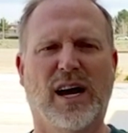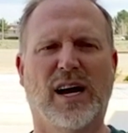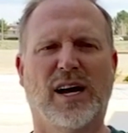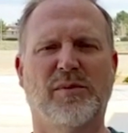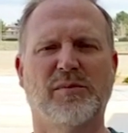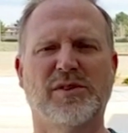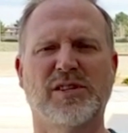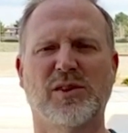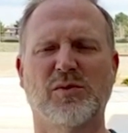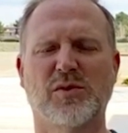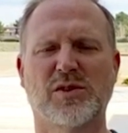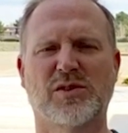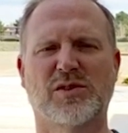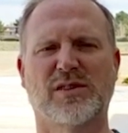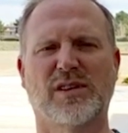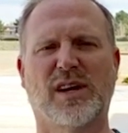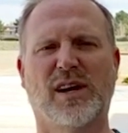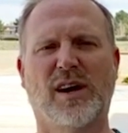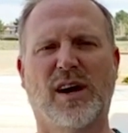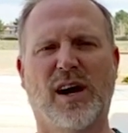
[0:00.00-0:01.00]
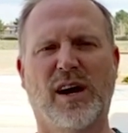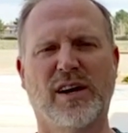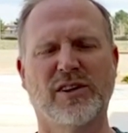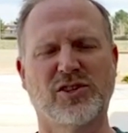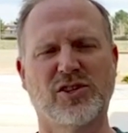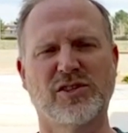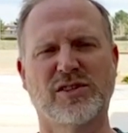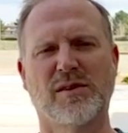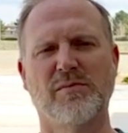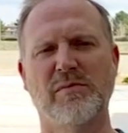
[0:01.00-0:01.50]
She's
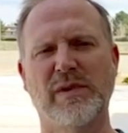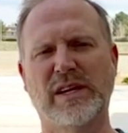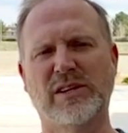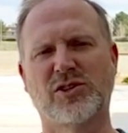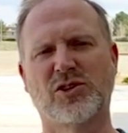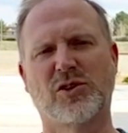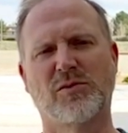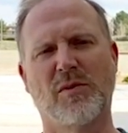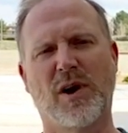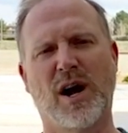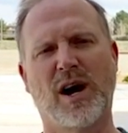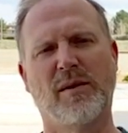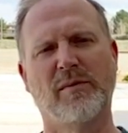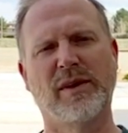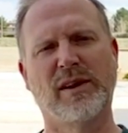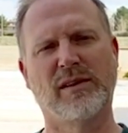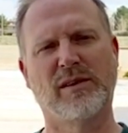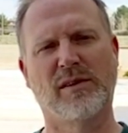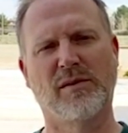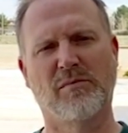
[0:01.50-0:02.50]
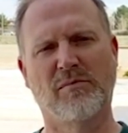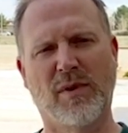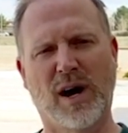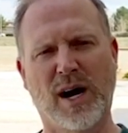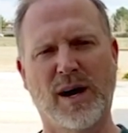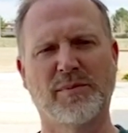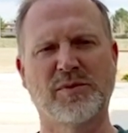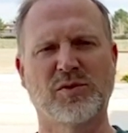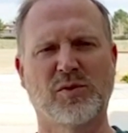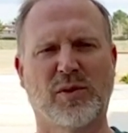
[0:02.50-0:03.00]
a mentor mom in
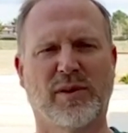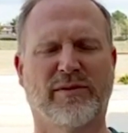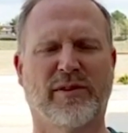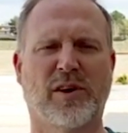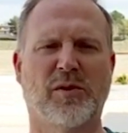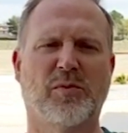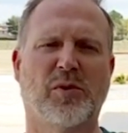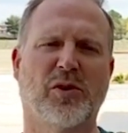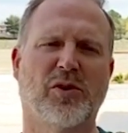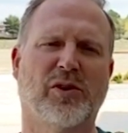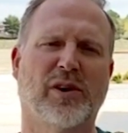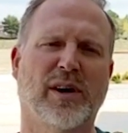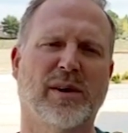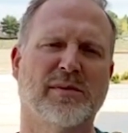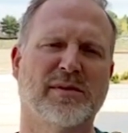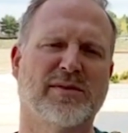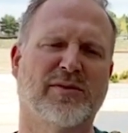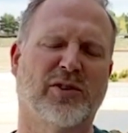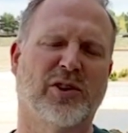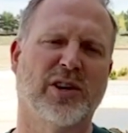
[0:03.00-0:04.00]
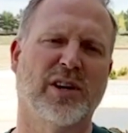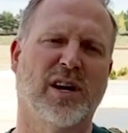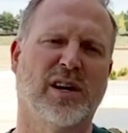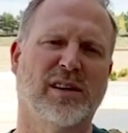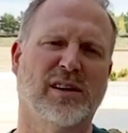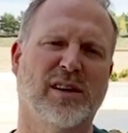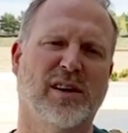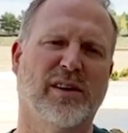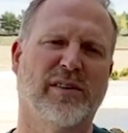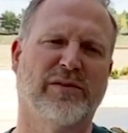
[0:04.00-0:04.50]
MOPS, one of our programs for
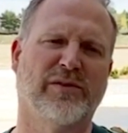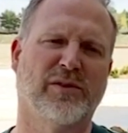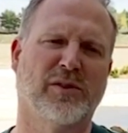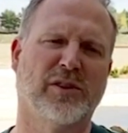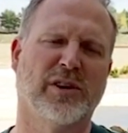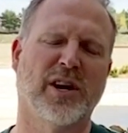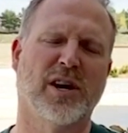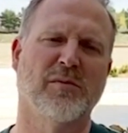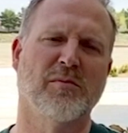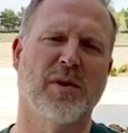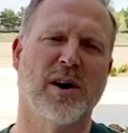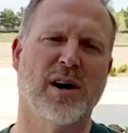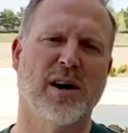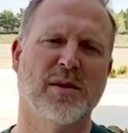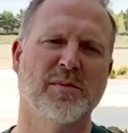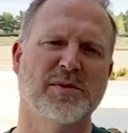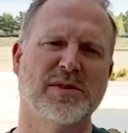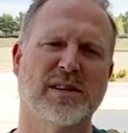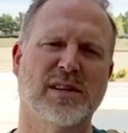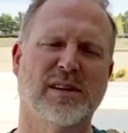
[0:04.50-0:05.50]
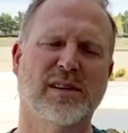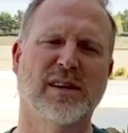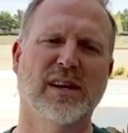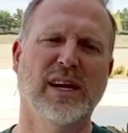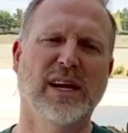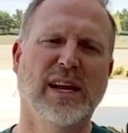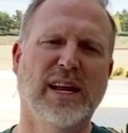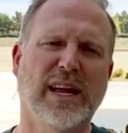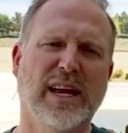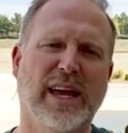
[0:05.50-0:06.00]
young moms,
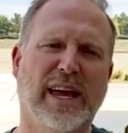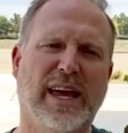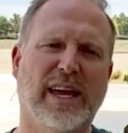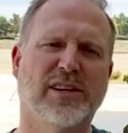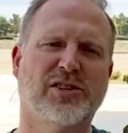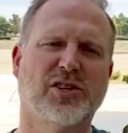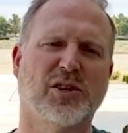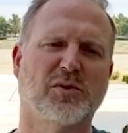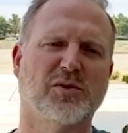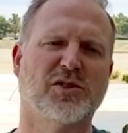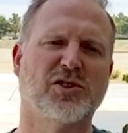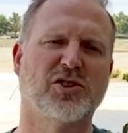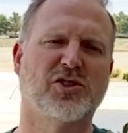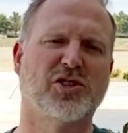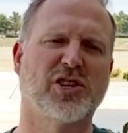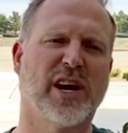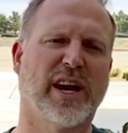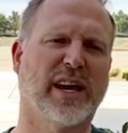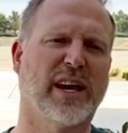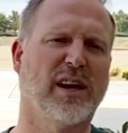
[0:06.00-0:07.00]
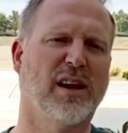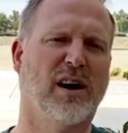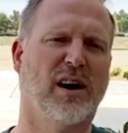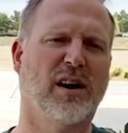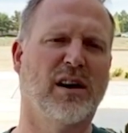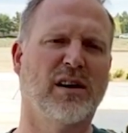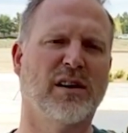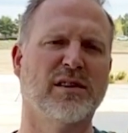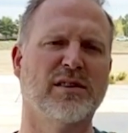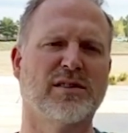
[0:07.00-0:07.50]
and she was just checking
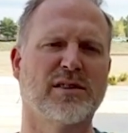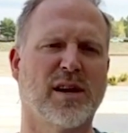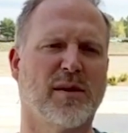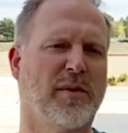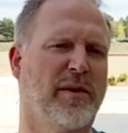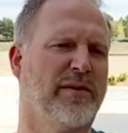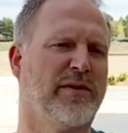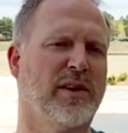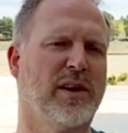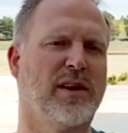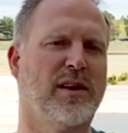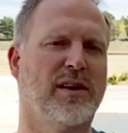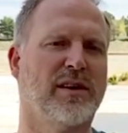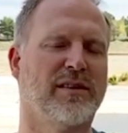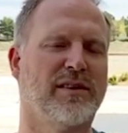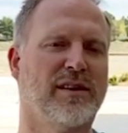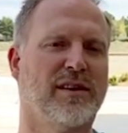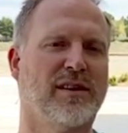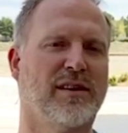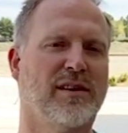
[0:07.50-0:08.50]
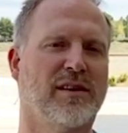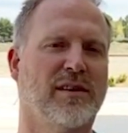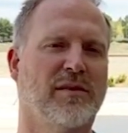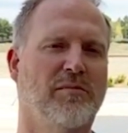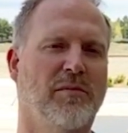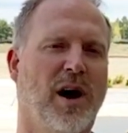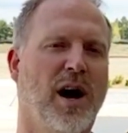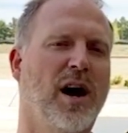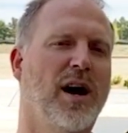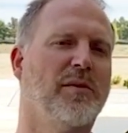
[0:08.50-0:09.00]
on some of the
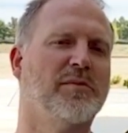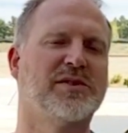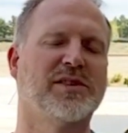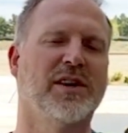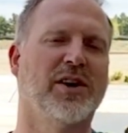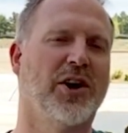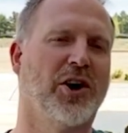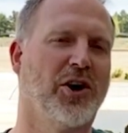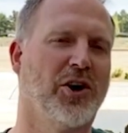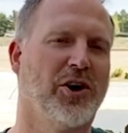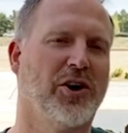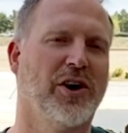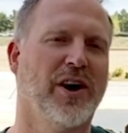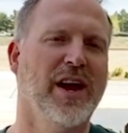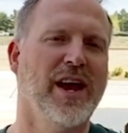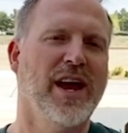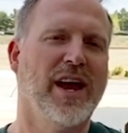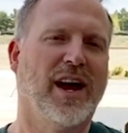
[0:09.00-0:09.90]
moms in her